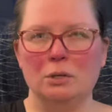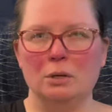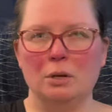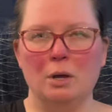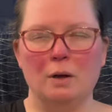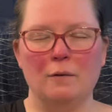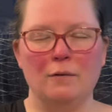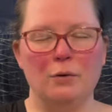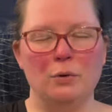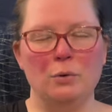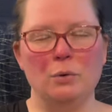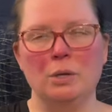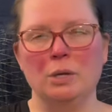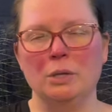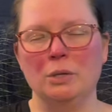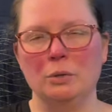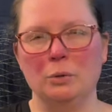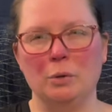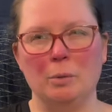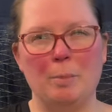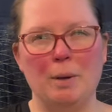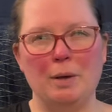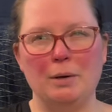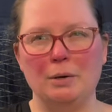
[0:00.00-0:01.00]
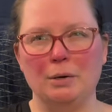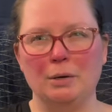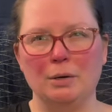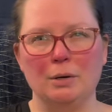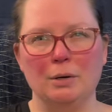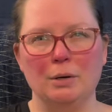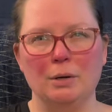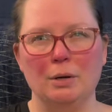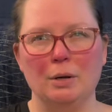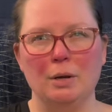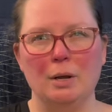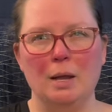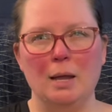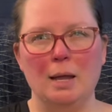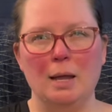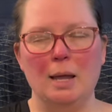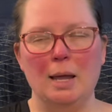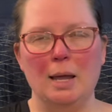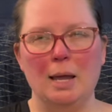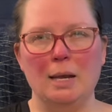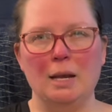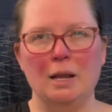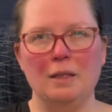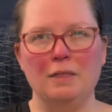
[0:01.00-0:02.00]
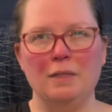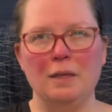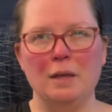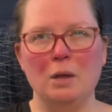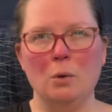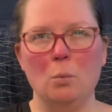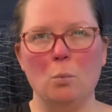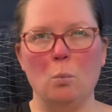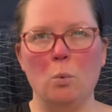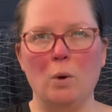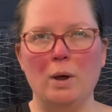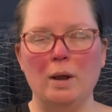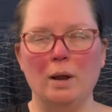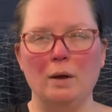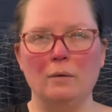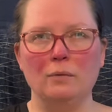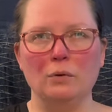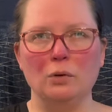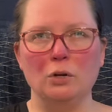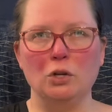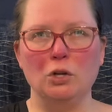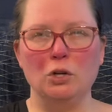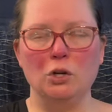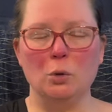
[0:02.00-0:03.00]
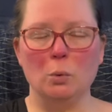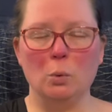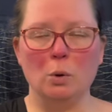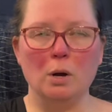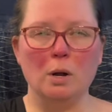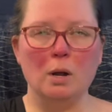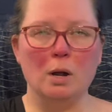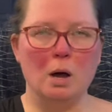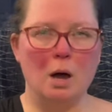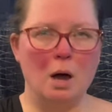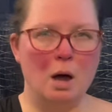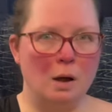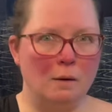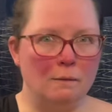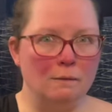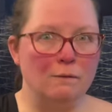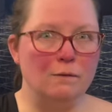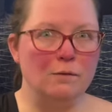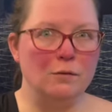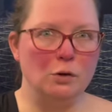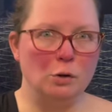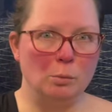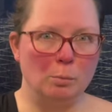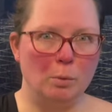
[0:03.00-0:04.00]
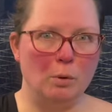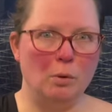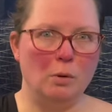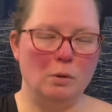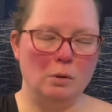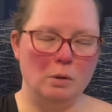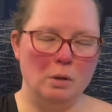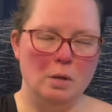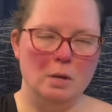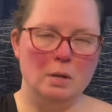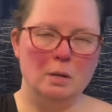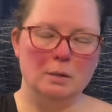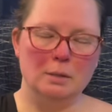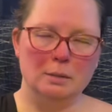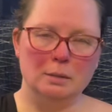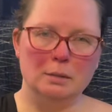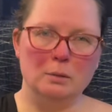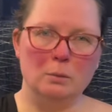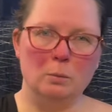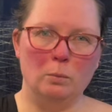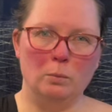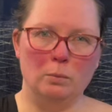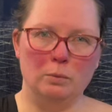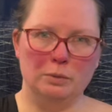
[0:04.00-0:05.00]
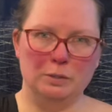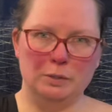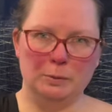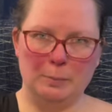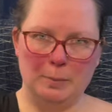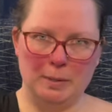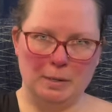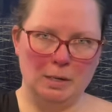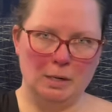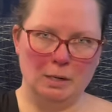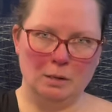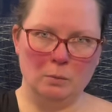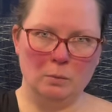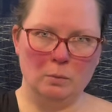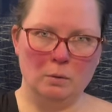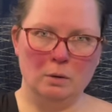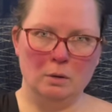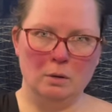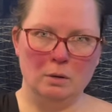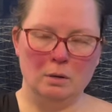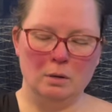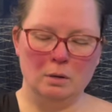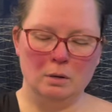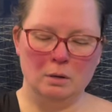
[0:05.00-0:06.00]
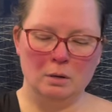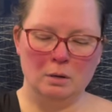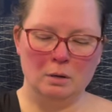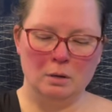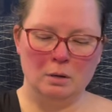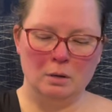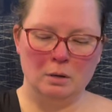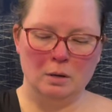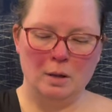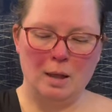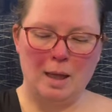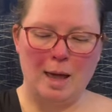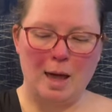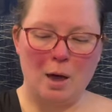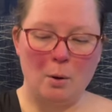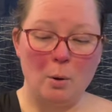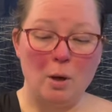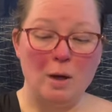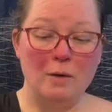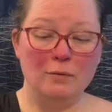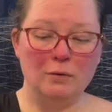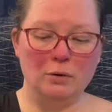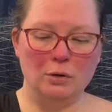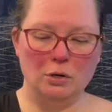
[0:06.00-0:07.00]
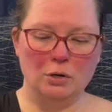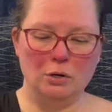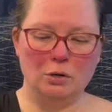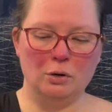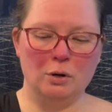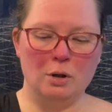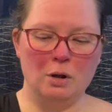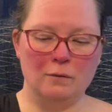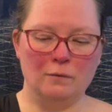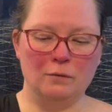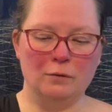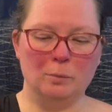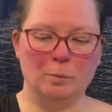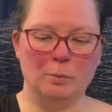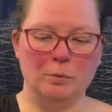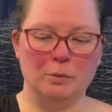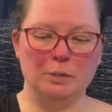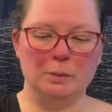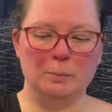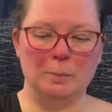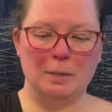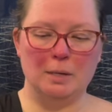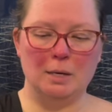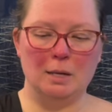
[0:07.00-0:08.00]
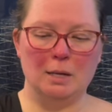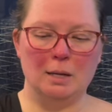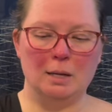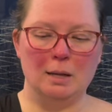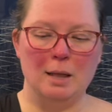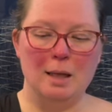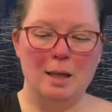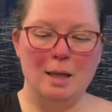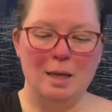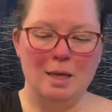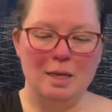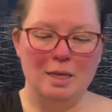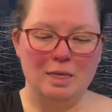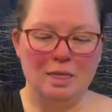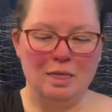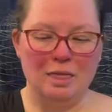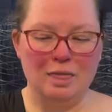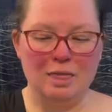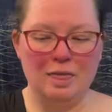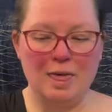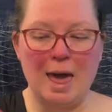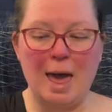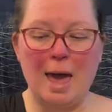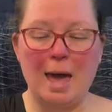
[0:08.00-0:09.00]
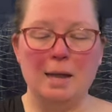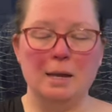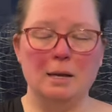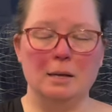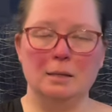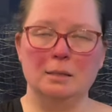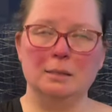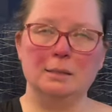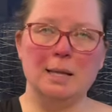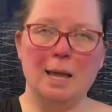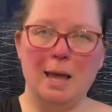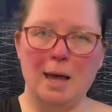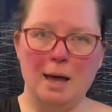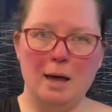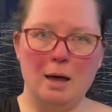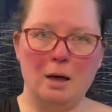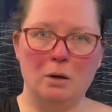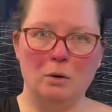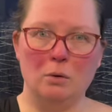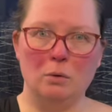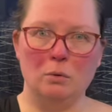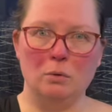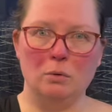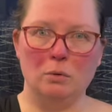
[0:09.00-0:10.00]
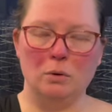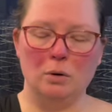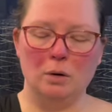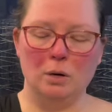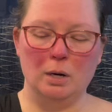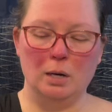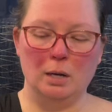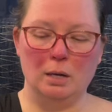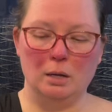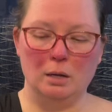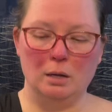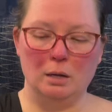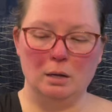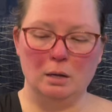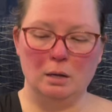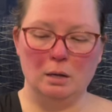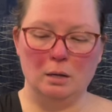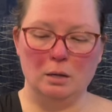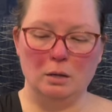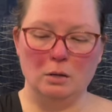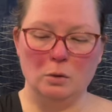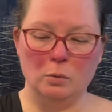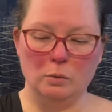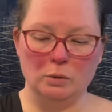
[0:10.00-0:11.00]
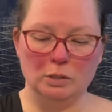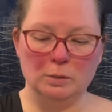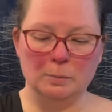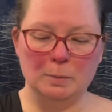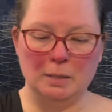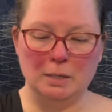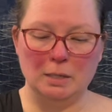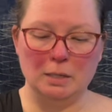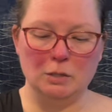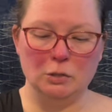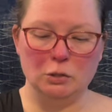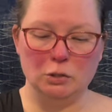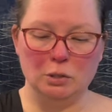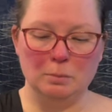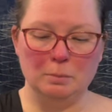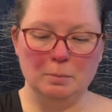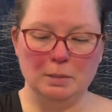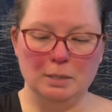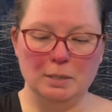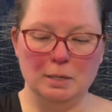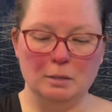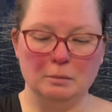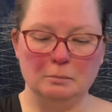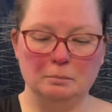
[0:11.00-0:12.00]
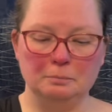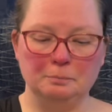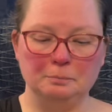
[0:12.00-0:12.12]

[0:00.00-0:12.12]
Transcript: of who can do it better. And I think whatever you're comfortable spinning, however you're comfortable spinning, that is how your spinning should be done.